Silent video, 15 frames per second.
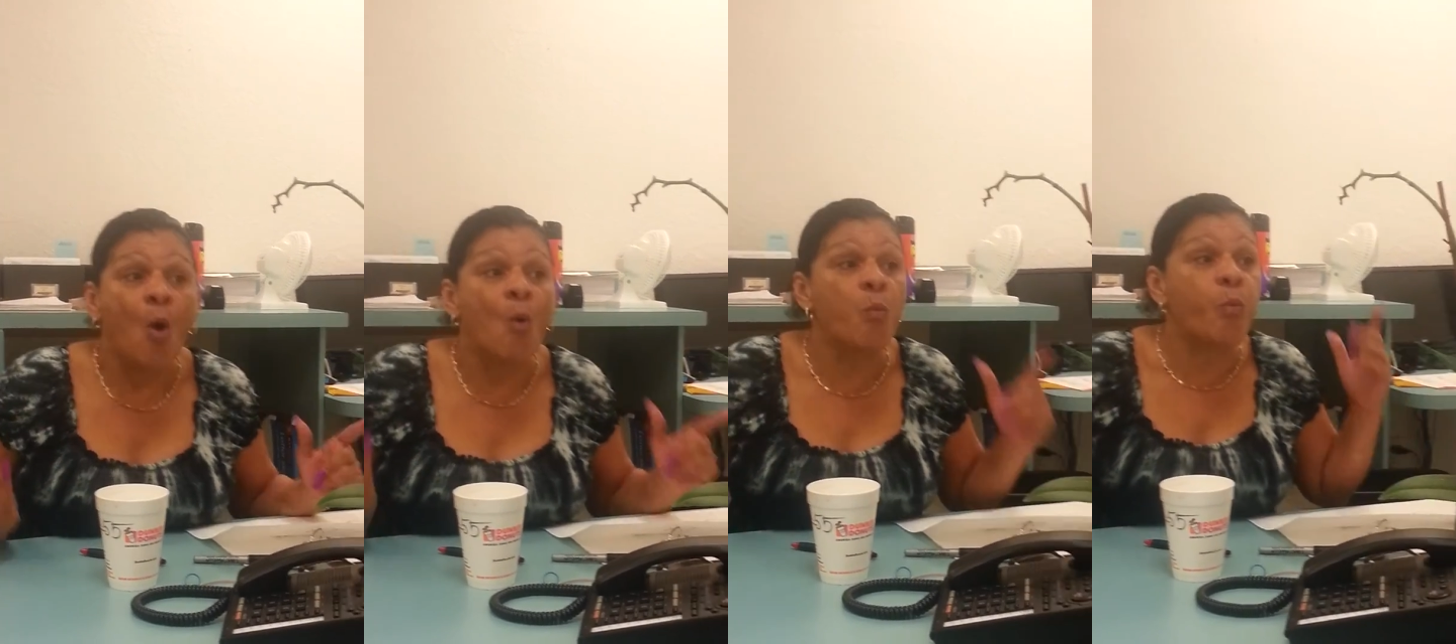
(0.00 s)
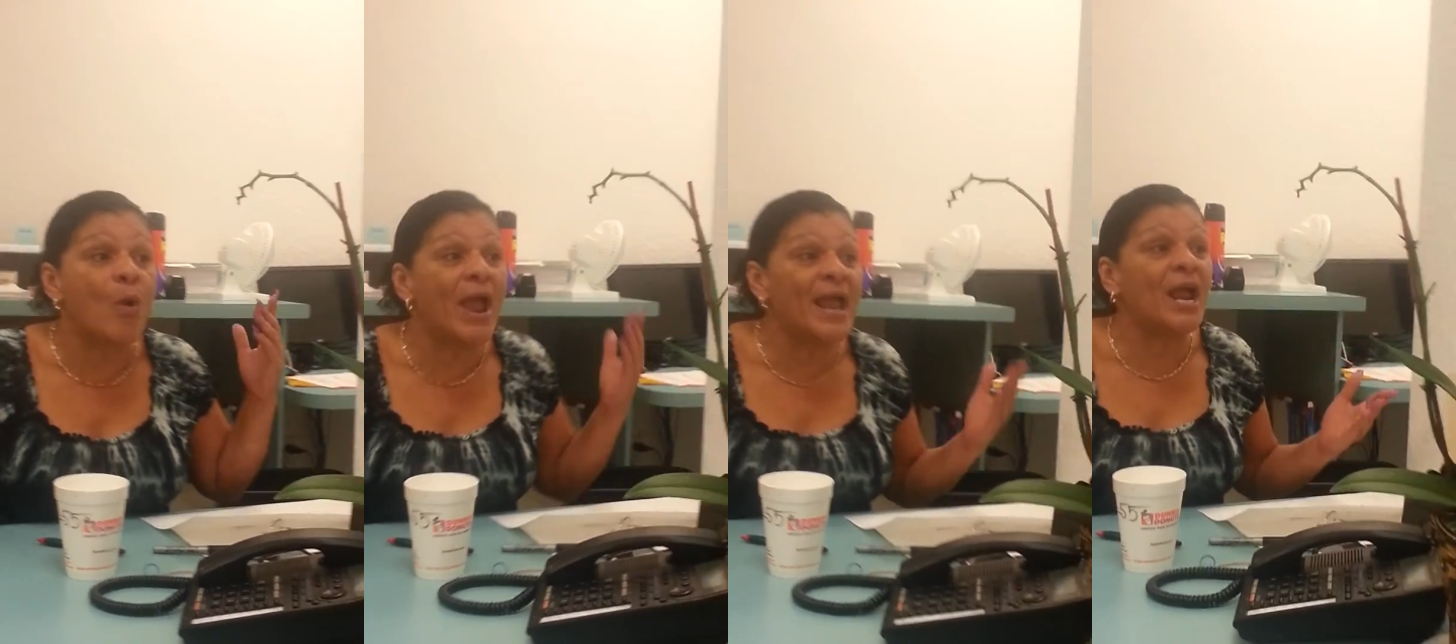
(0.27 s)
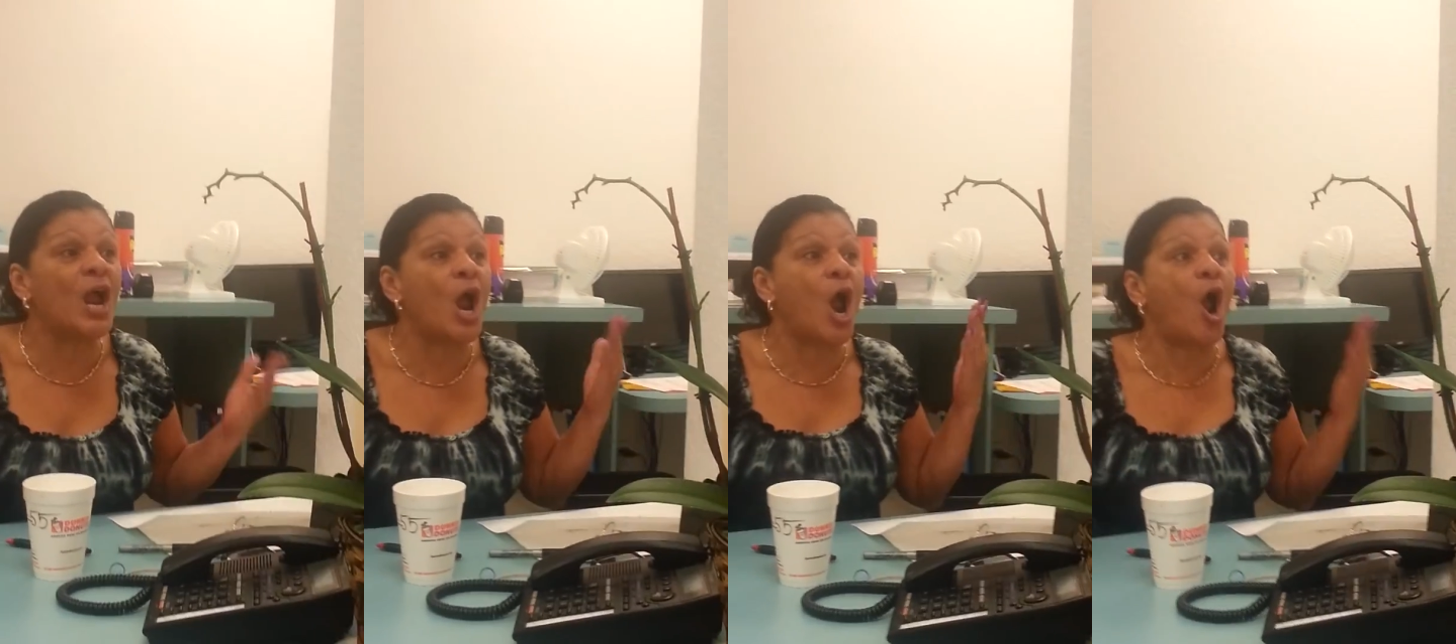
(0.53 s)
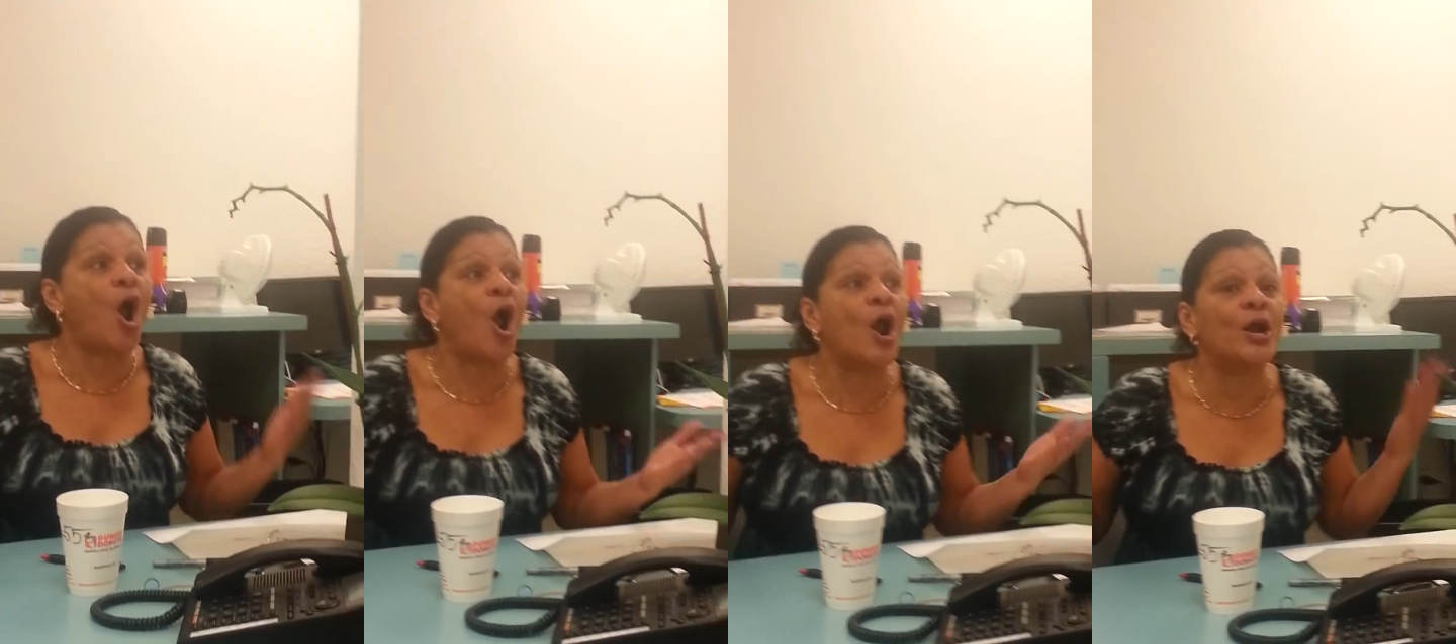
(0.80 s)
Where
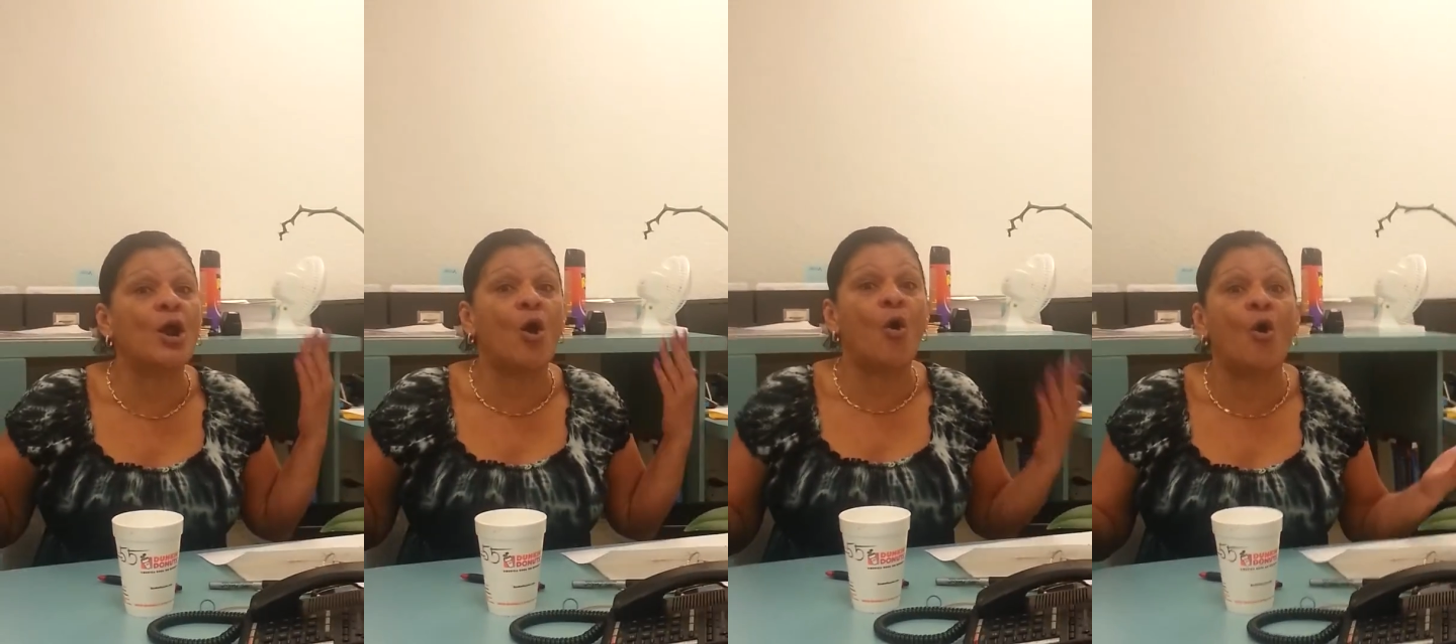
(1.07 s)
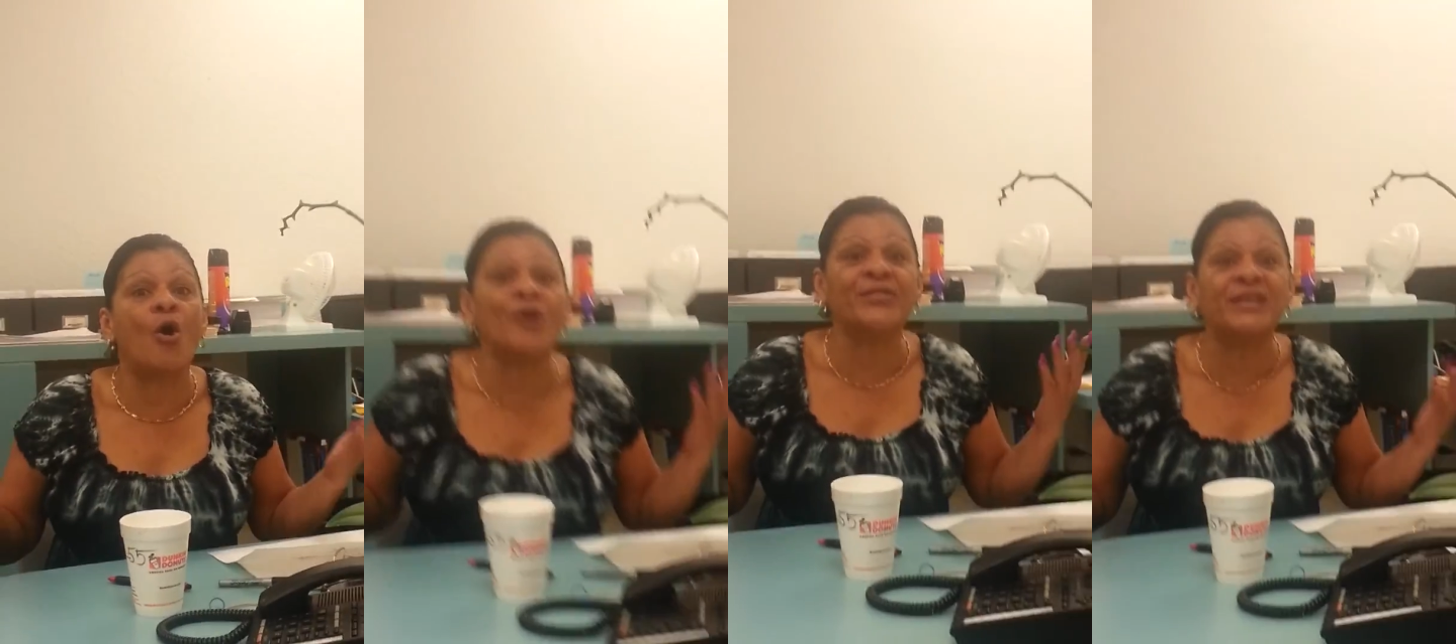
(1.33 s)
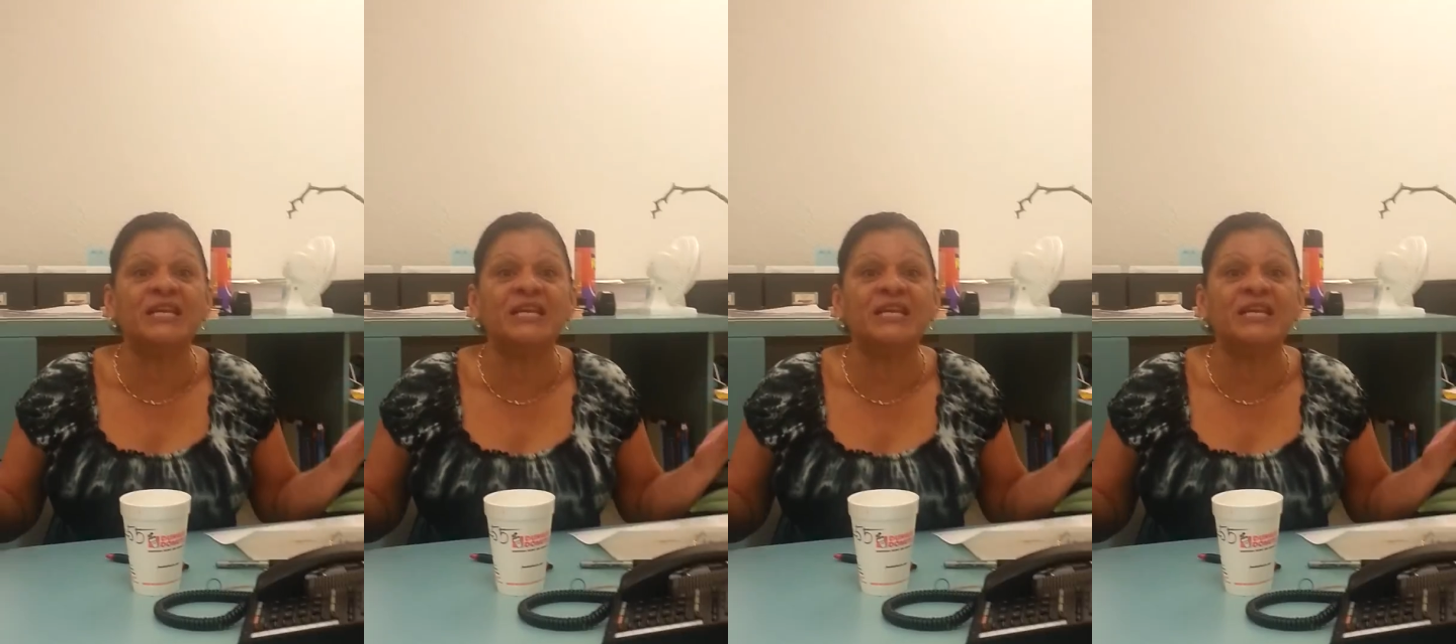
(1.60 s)
are all